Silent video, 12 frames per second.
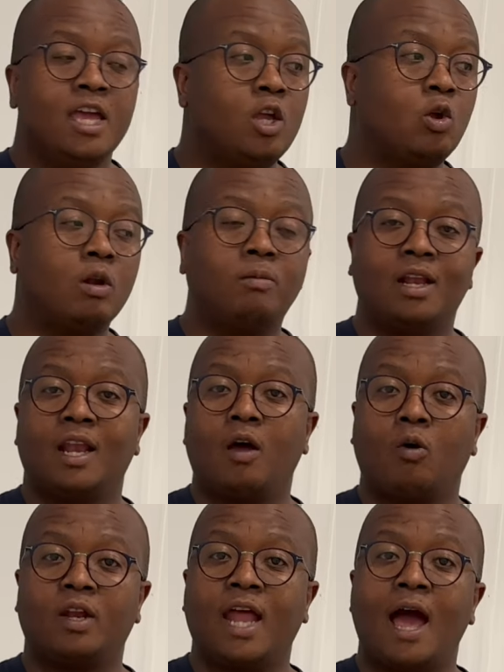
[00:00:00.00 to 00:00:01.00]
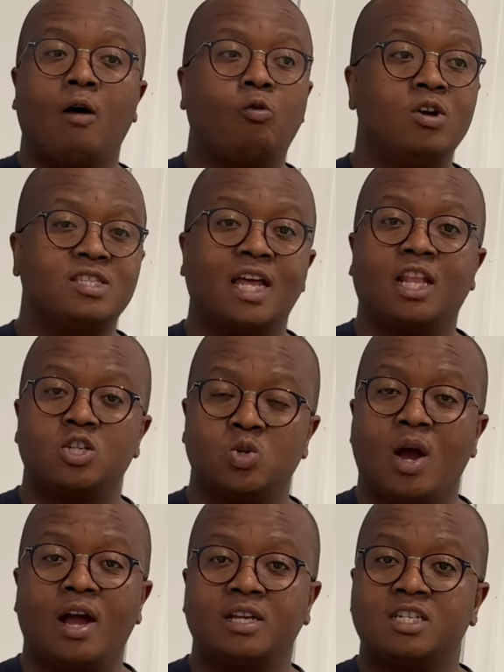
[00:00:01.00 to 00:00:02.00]
because of a little over now with a lot
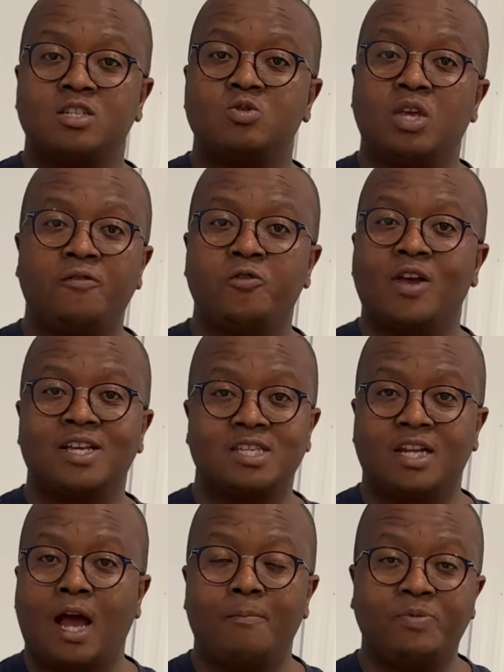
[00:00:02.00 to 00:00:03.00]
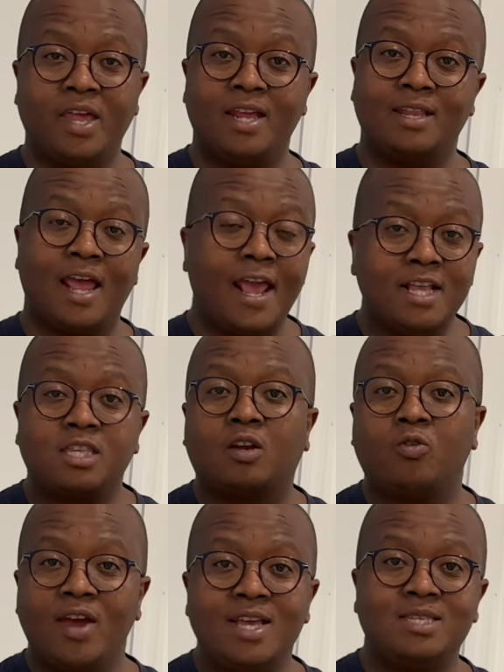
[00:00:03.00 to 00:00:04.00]
around just to give you guys an update. It's
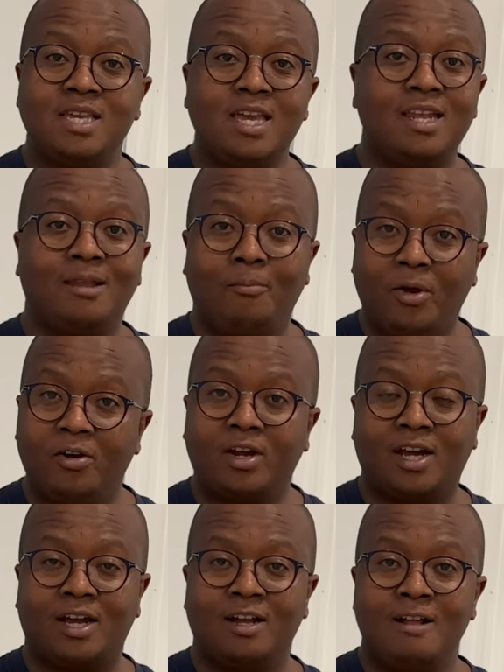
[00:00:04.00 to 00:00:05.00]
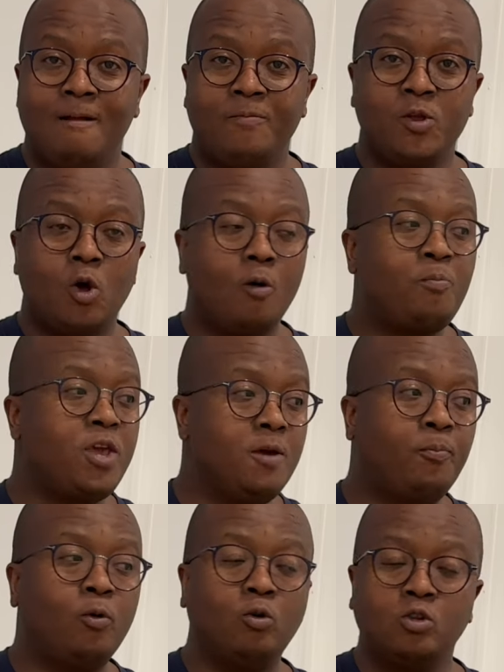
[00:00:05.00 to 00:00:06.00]
crazy in America. You know,
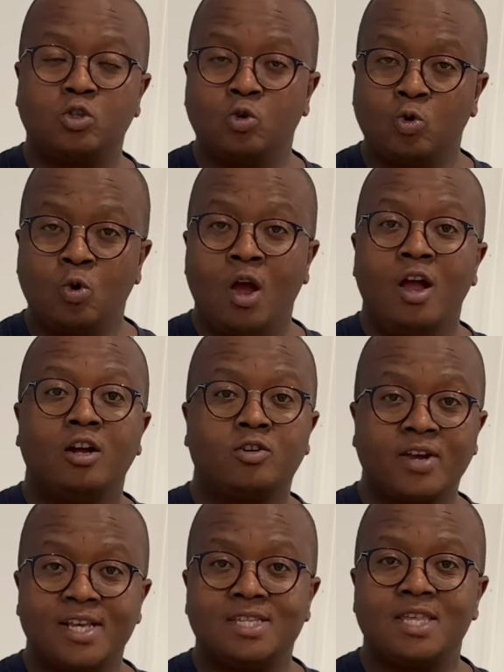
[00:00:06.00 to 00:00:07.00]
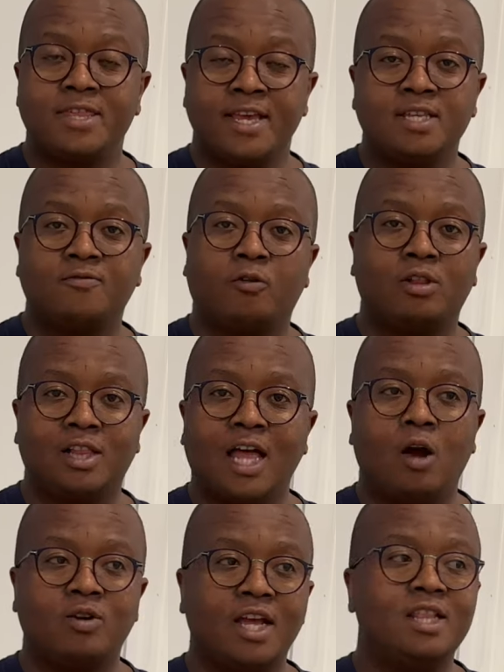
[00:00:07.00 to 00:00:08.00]
people do crazy things for
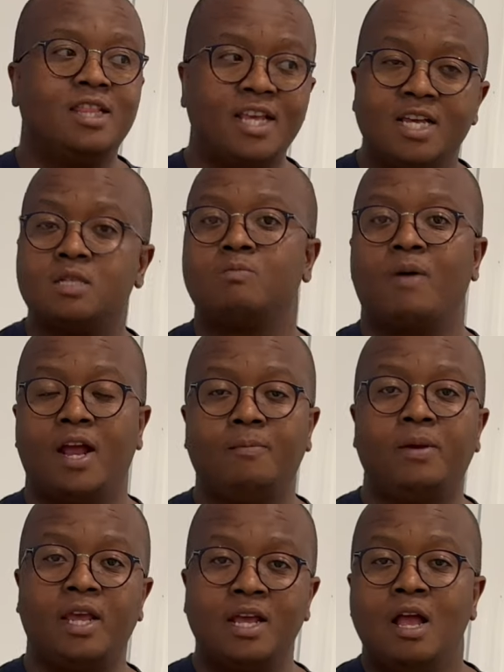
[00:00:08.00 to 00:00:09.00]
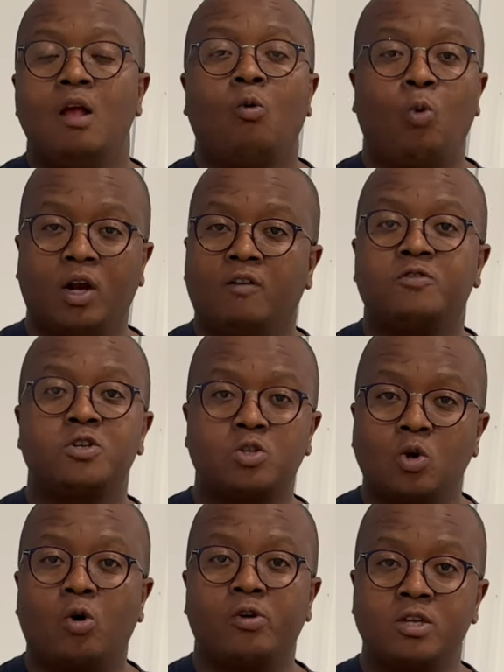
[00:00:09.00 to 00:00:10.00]
clout, and this might be one of the
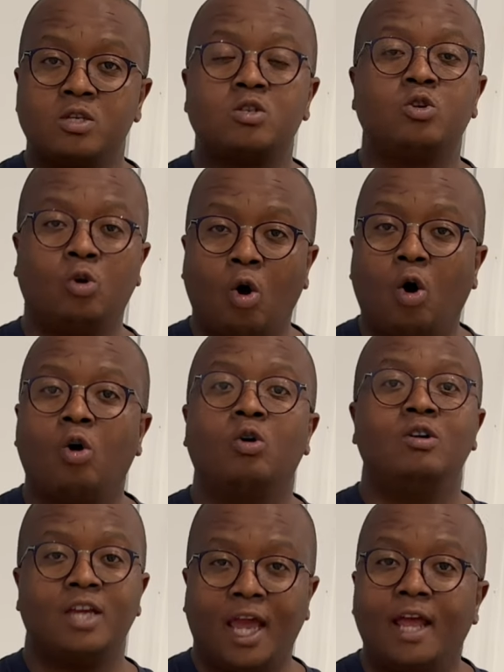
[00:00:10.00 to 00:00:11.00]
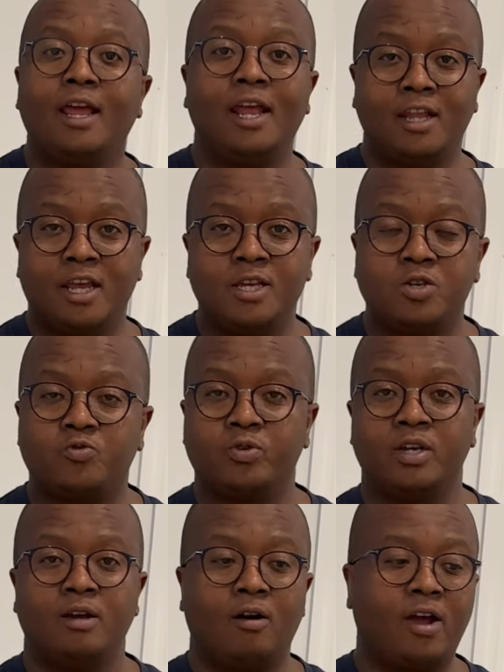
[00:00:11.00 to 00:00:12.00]
stories to go in history.
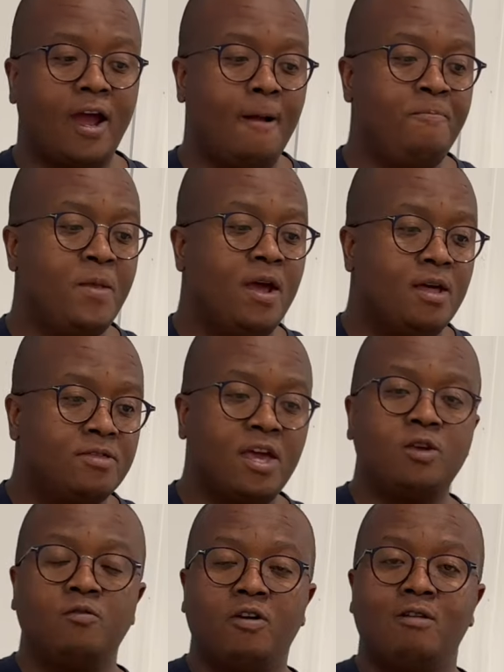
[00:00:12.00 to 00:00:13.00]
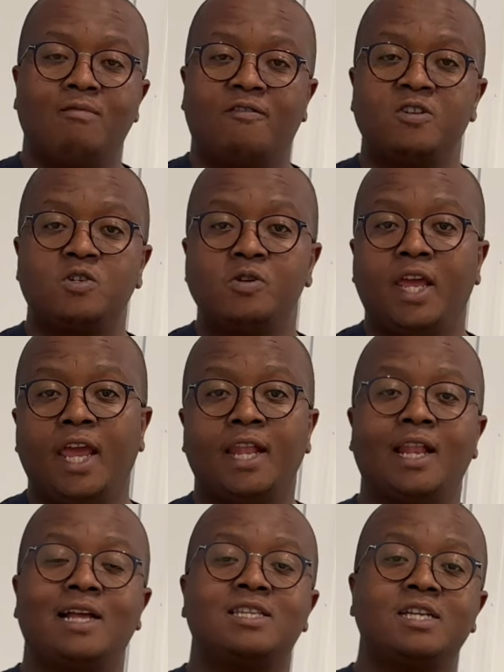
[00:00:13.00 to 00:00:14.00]
Okay, thank you very much for tuning
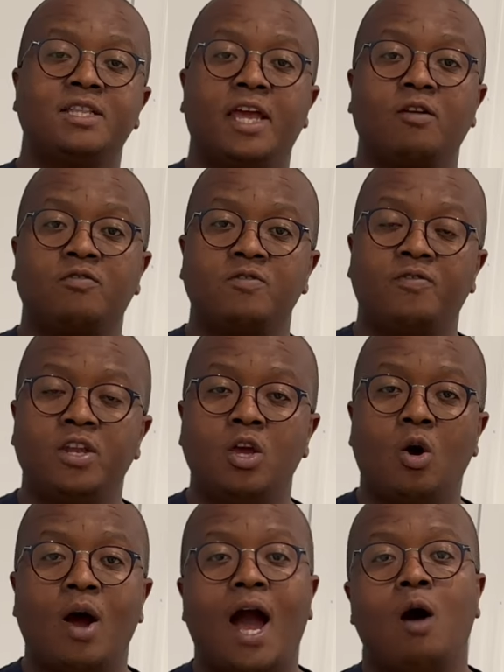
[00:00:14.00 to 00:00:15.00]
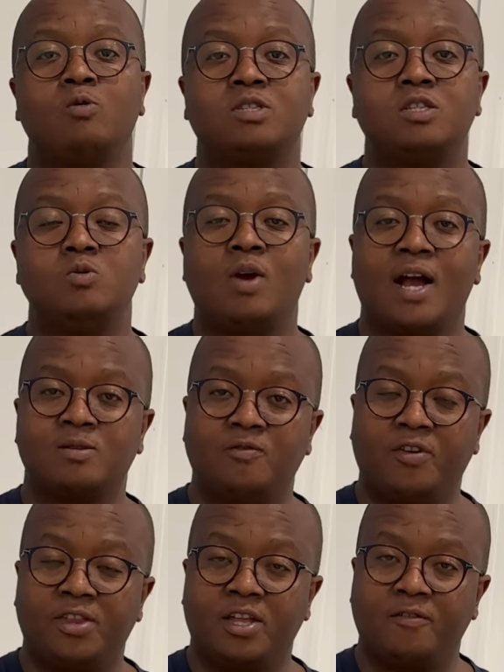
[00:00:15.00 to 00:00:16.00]
in. Until the end of the video, I will see you guys with
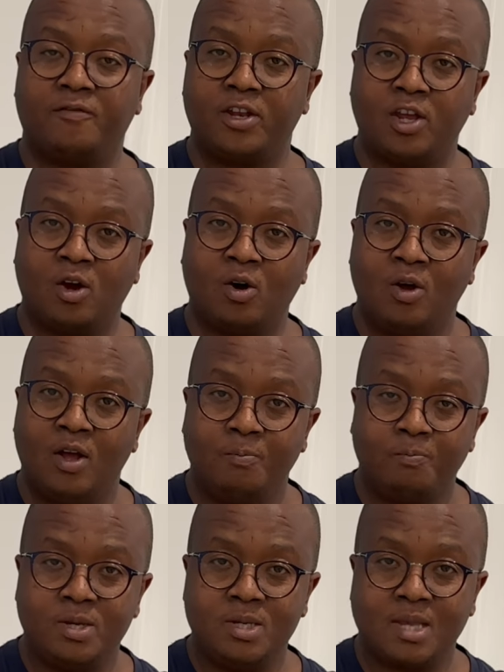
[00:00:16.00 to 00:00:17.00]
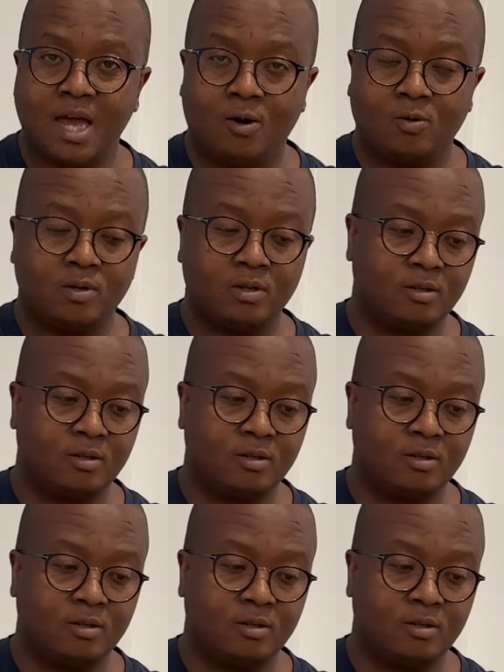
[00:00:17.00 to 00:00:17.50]
another video. Peace out.